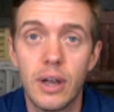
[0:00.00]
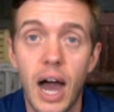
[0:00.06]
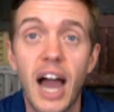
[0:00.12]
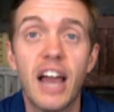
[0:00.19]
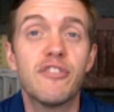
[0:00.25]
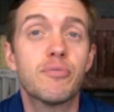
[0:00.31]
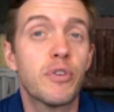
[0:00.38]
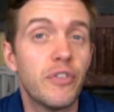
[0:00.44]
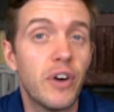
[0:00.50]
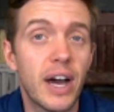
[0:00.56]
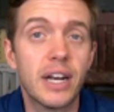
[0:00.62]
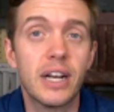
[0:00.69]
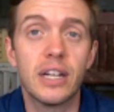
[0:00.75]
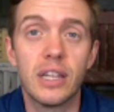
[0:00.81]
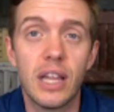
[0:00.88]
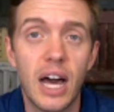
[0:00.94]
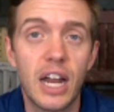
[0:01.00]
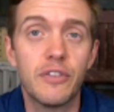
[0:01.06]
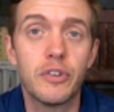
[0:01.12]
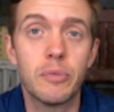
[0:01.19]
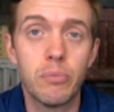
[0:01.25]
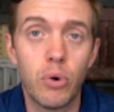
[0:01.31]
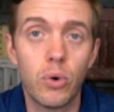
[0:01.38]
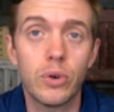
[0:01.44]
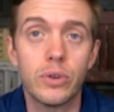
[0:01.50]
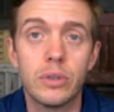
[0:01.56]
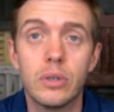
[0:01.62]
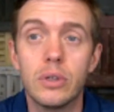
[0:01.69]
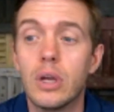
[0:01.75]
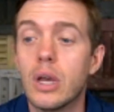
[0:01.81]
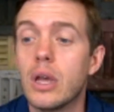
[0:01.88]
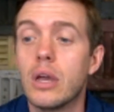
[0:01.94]
I've provided a lot of
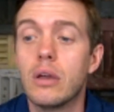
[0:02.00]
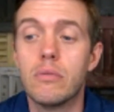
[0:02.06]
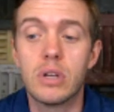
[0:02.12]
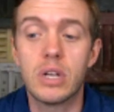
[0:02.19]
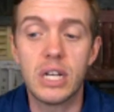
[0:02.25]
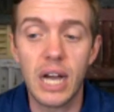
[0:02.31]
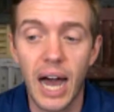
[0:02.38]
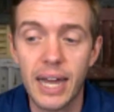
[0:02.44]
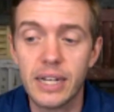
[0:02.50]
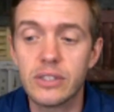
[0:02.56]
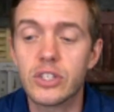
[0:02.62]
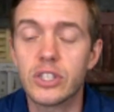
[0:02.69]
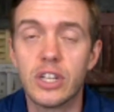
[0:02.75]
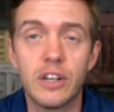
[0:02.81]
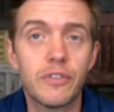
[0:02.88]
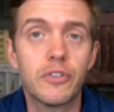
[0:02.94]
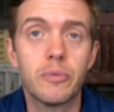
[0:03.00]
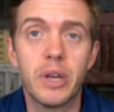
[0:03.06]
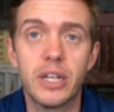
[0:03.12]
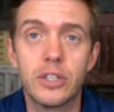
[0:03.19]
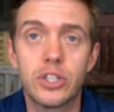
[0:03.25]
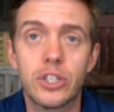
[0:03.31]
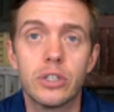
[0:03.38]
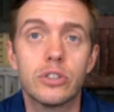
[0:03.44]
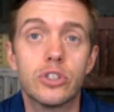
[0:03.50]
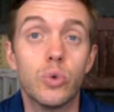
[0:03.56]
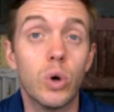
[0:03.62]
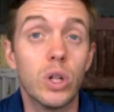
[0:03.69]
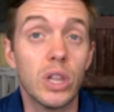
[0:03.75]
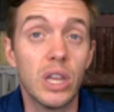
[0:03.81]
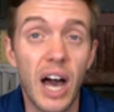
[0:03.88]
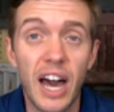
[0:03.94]
important guidance and information to
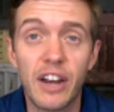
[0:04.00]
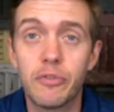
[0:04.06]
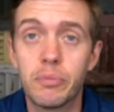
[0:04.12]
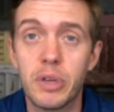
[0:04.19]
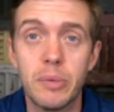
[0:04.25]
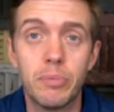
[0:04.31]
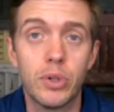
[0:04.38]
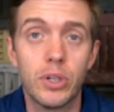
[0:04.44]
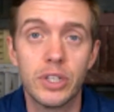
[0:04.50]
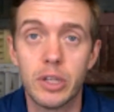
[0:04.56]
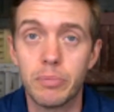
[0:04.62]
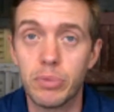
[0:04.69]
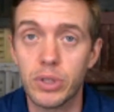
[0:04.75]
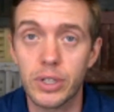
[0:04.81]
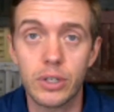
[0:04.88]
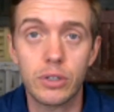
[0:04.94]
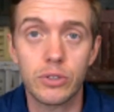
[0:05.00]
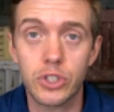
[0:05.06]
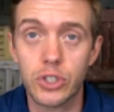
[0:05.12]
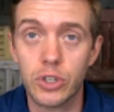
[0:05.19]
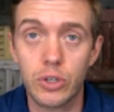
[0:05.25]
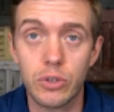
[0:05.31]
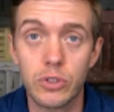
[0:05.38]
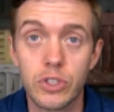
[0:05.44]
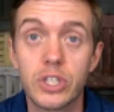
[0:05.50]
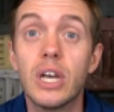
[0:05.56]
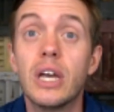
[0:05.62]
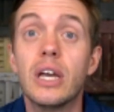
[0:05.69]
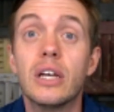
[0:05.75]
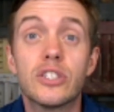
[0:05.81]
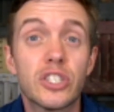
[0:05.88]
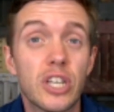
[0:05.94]
a lot of people in the political circles,
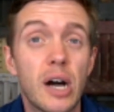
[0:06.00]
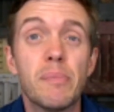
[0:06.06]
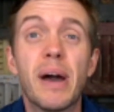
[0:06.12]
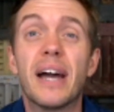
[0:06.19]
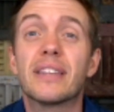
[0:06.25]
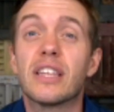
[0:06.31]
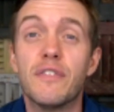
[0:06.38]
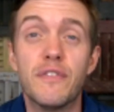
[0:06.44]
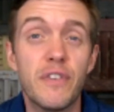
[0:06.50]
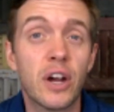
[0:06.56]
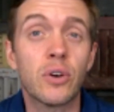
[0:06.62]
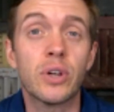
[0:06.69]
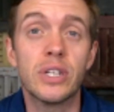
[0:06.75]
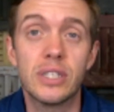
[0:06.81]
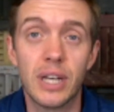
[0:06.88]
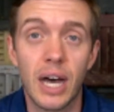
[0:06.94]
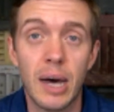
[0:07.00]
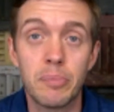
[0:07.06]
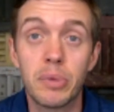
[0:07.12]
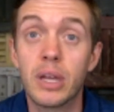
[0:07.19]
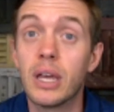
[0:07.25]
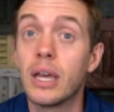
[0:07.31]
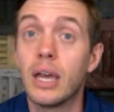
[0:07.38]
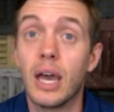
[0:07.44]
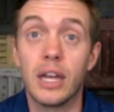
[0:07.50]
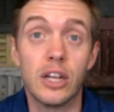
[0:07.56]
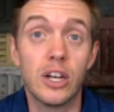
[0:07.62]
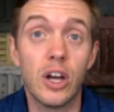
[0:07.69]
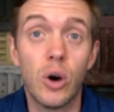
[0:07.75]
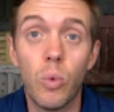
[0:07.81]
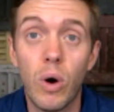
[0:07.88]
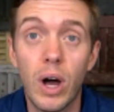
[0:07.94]
some at the very top. And you
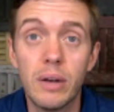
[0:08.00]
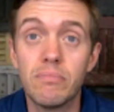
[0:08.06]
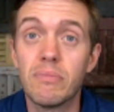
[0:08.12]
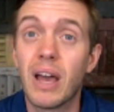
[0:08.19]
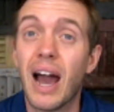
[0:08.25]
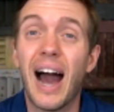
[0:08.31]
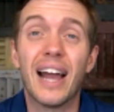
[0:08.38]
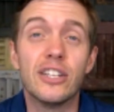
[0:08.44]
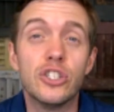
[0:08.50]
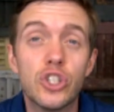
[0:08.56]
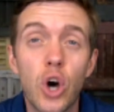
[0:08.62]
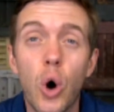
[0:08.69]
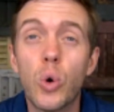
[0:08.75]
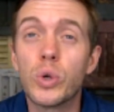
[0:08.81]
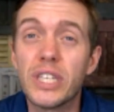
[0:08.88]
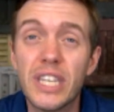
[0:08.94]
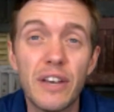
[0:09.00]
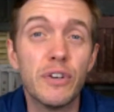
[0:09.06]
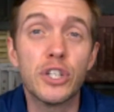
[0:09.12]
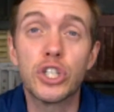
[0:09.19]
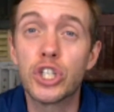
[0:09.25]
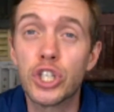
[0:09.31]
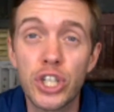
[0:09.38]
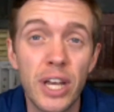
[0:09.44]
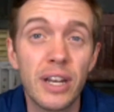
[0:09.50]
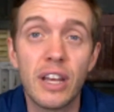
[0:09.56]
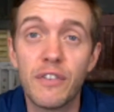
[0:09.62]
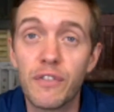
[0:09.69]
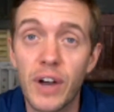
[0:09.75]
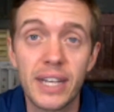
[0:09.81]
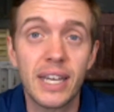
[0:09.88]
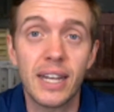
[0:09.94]
know what? I don't give a shit
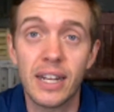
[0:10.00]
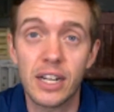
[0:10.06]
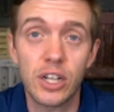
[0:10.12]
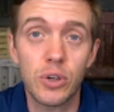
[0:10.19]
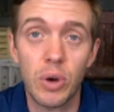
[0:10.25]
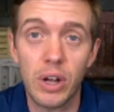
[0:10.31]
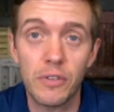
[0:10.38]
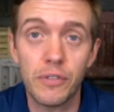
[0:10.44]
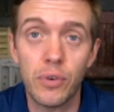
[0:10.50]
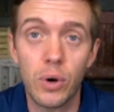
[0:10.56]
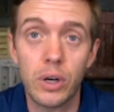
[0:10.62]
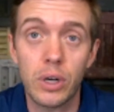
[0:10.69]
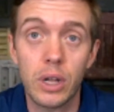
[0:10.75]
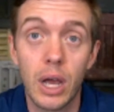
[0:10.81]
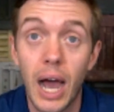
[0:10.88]
if I get any credit for it.